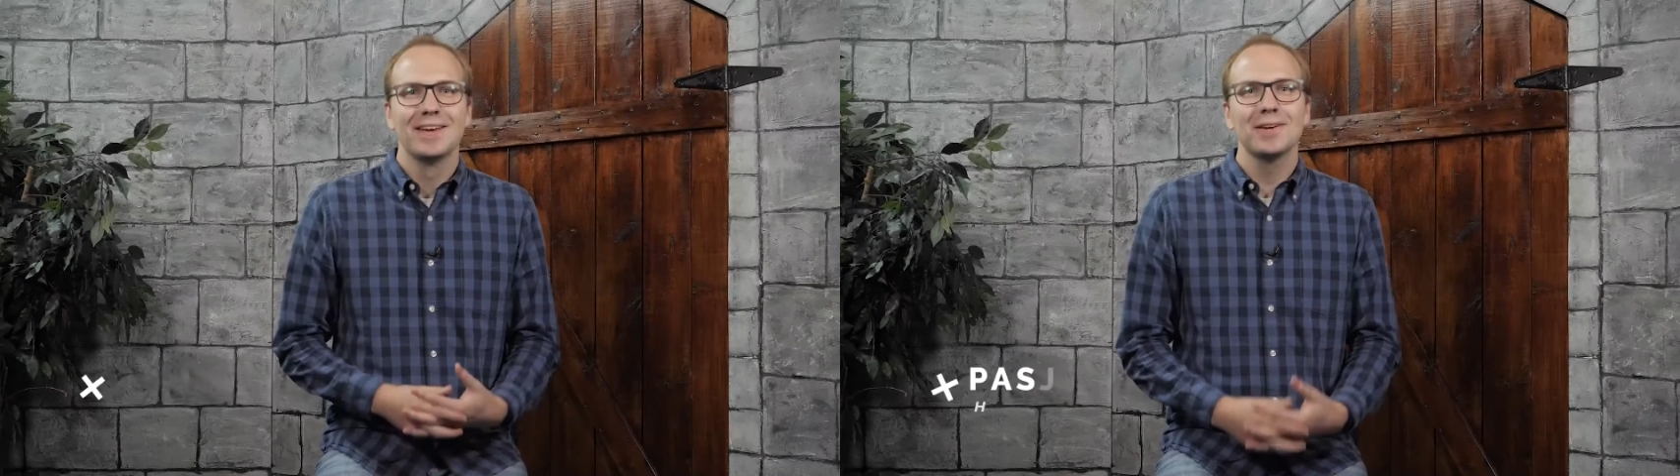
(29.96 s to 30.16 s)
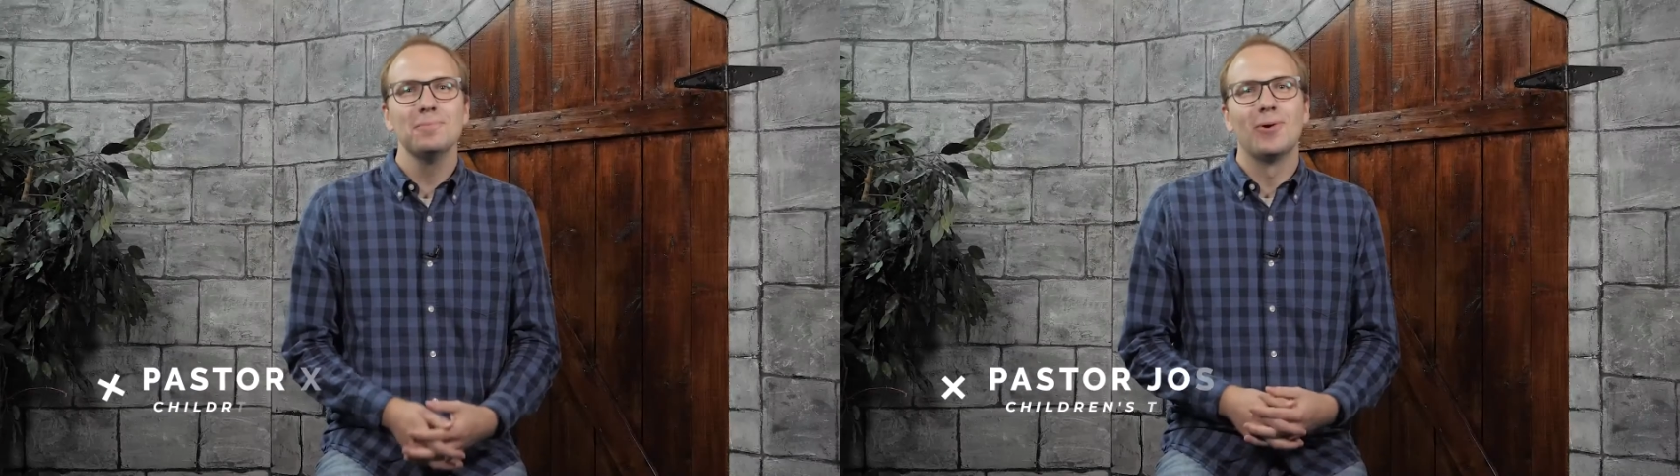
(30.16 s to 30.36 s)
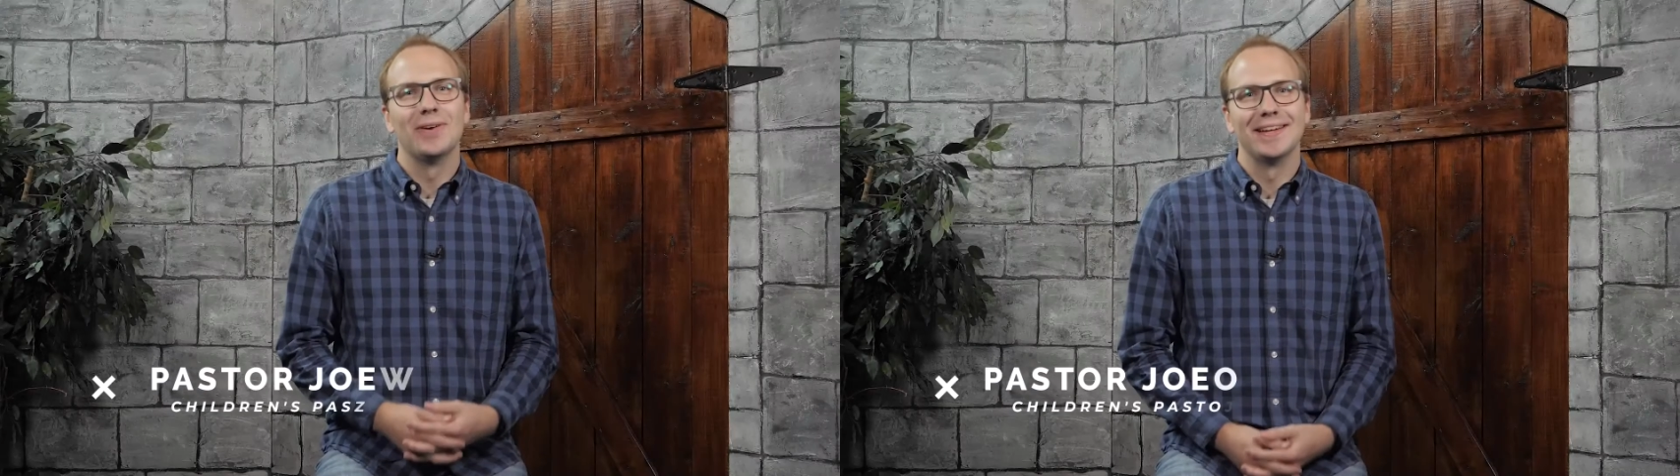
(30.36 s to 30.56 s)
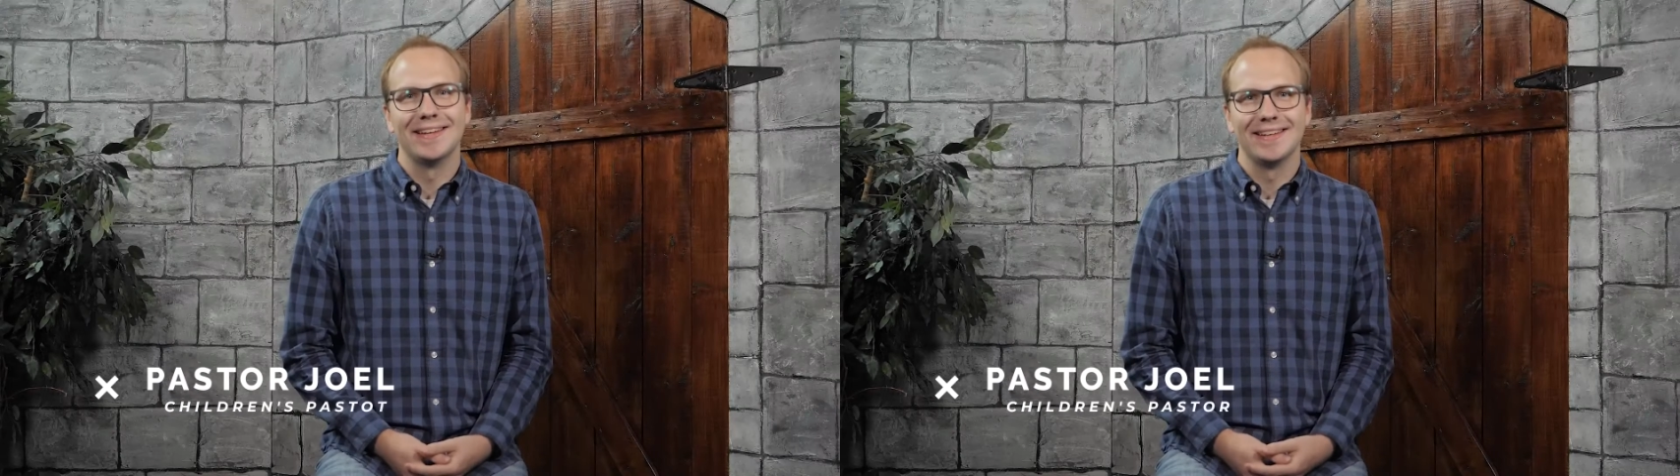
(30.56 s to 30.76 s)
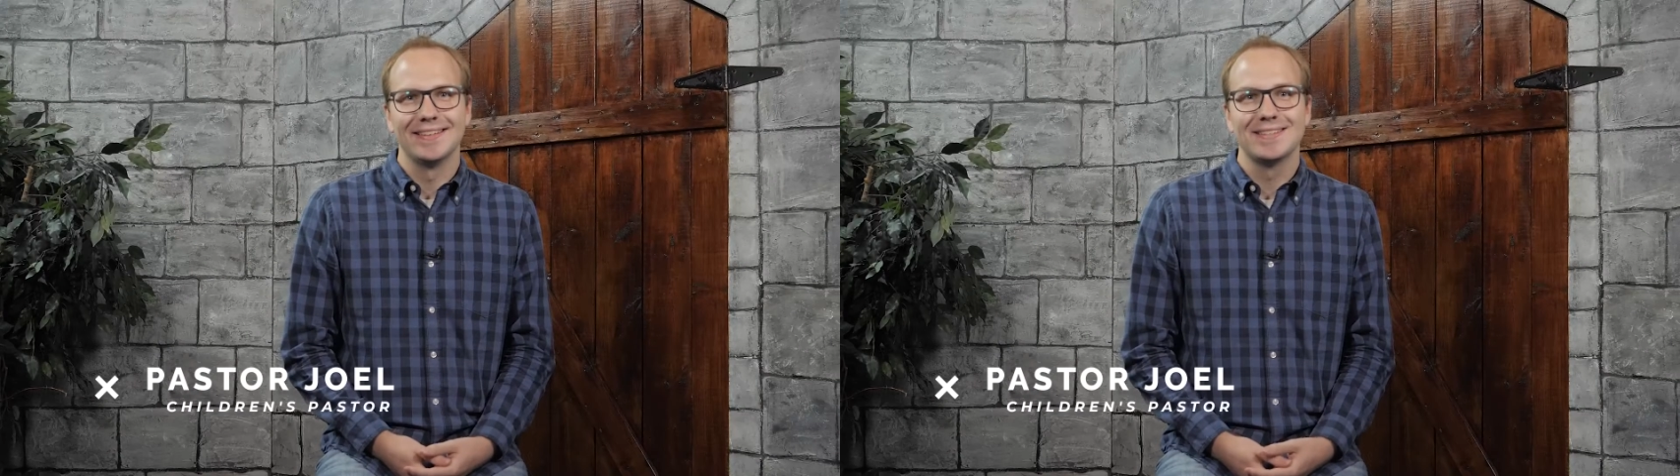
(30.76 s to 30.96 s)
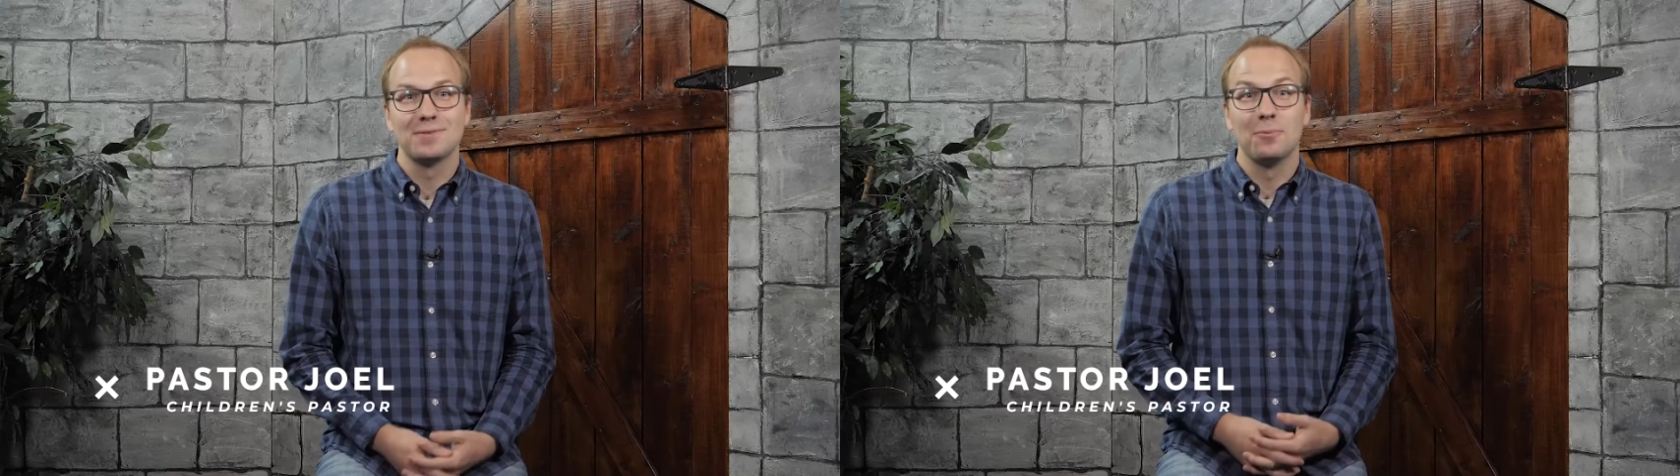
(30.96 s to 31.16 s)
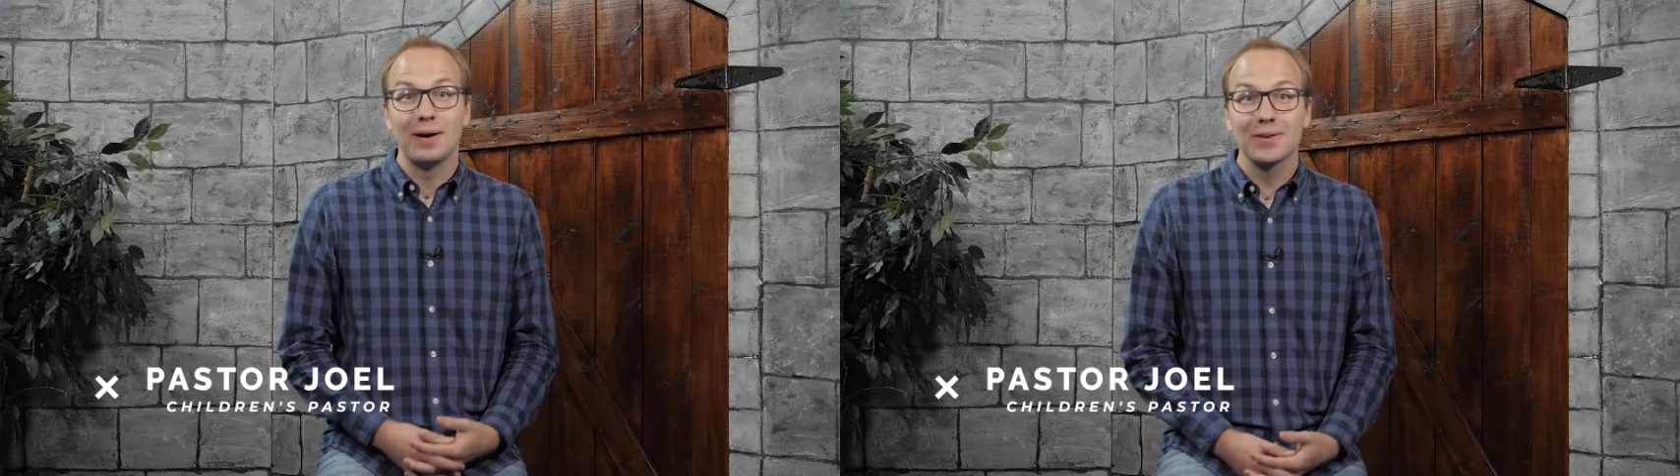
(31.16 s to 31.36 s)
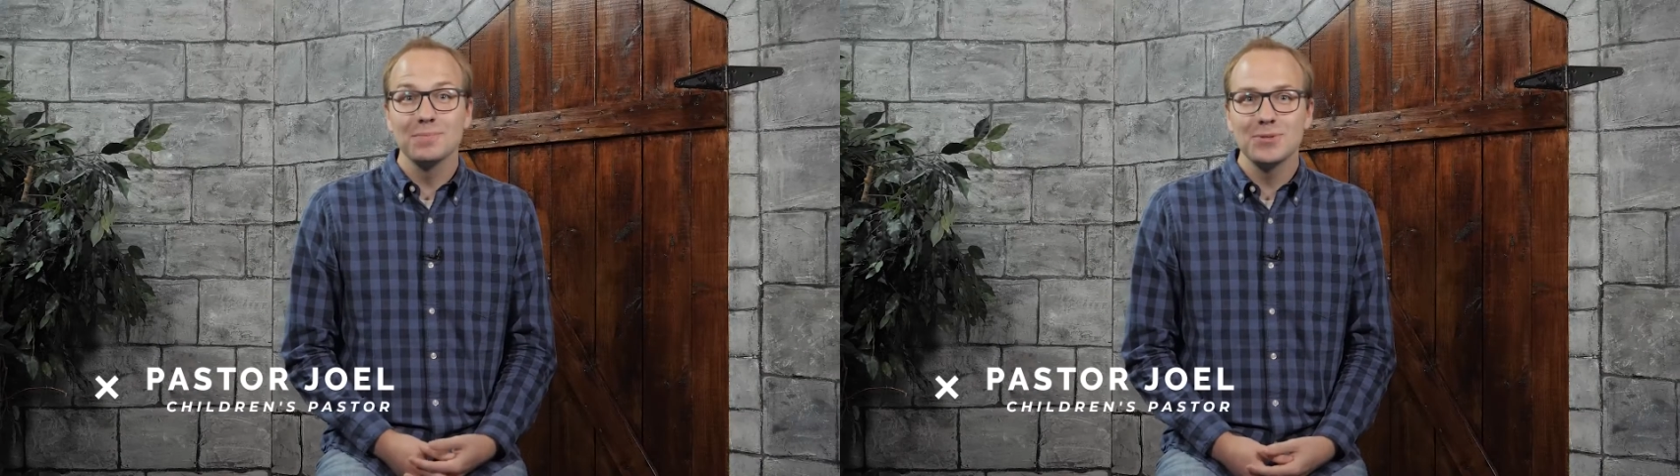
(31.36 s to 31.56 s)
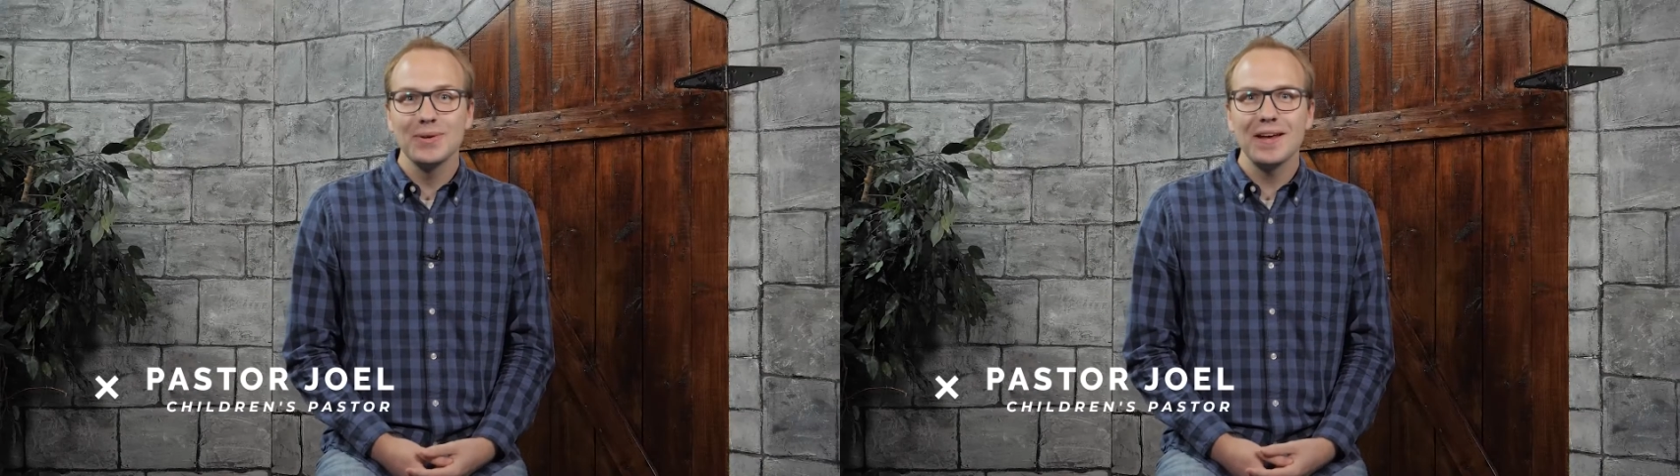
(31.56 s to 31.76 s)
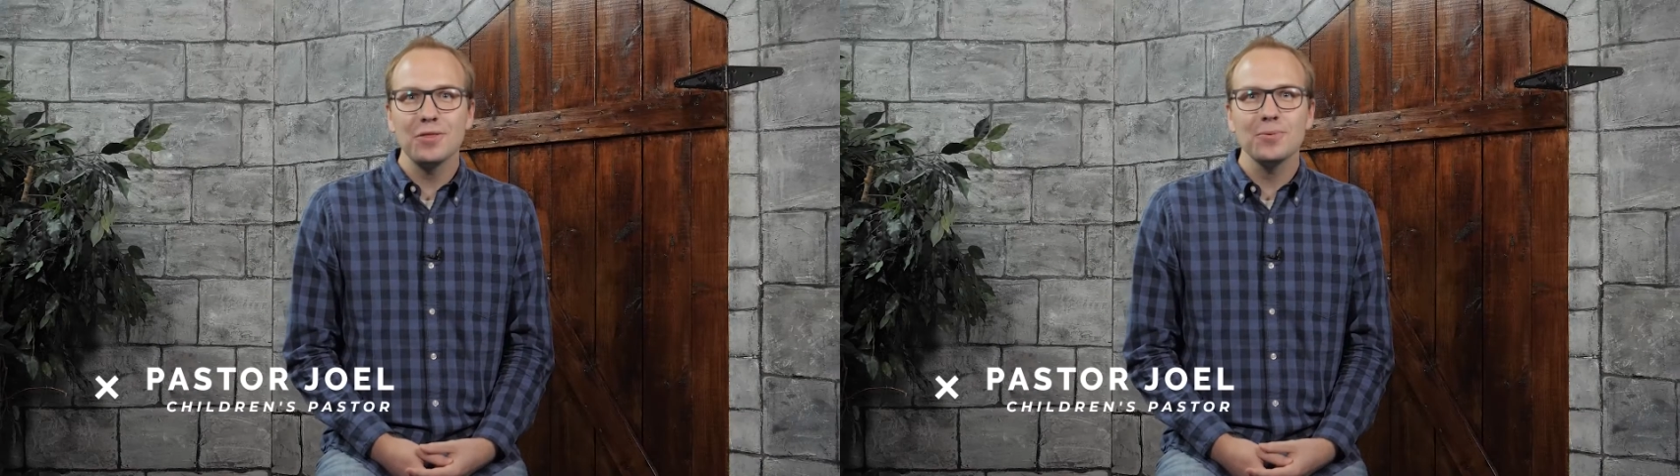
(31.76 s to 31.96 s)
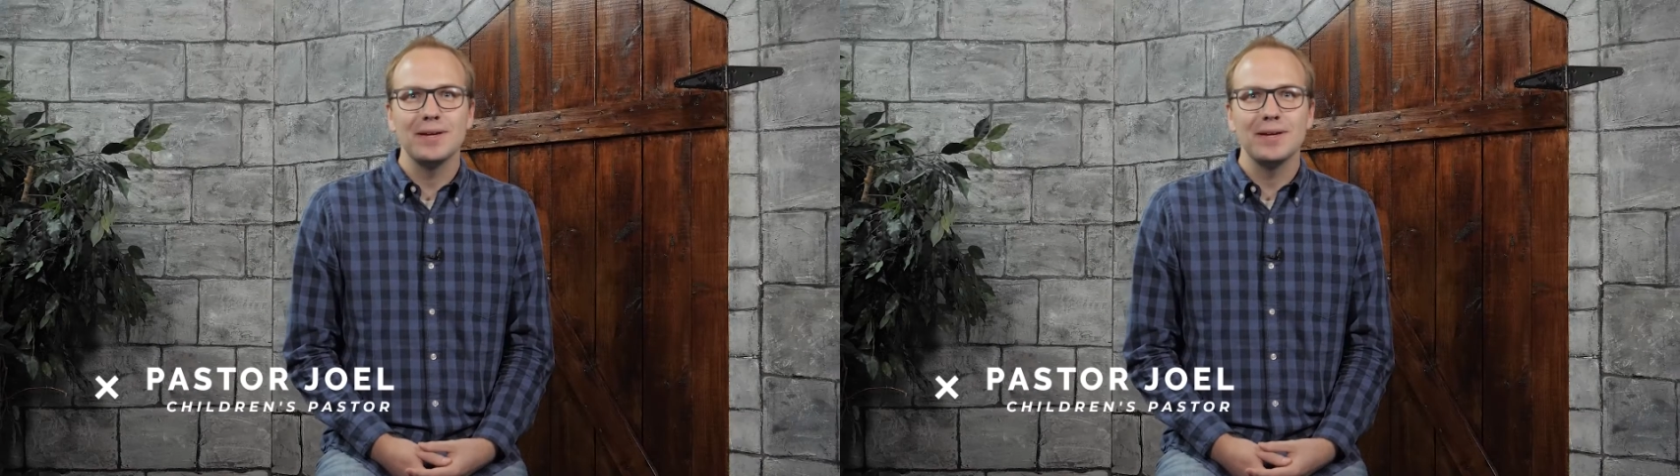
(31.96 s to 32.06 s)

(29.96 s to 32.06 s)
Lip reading: Good morning, kids. Welcome to another